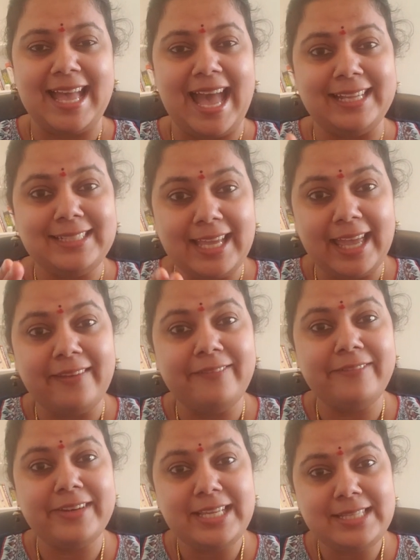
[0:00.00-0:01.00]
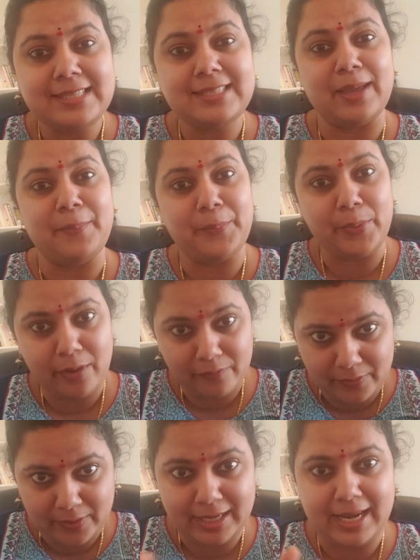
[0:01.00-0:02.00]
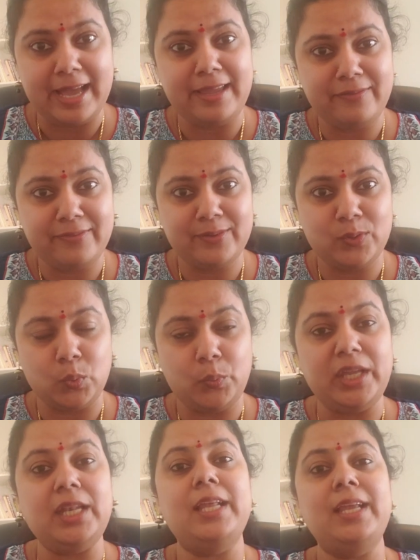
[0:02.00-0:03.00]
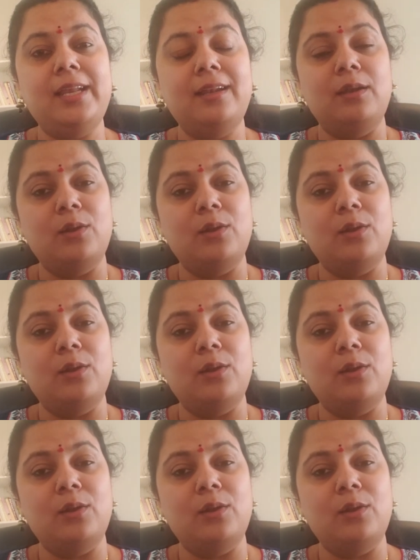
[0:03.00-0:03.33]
At every step of our life, we need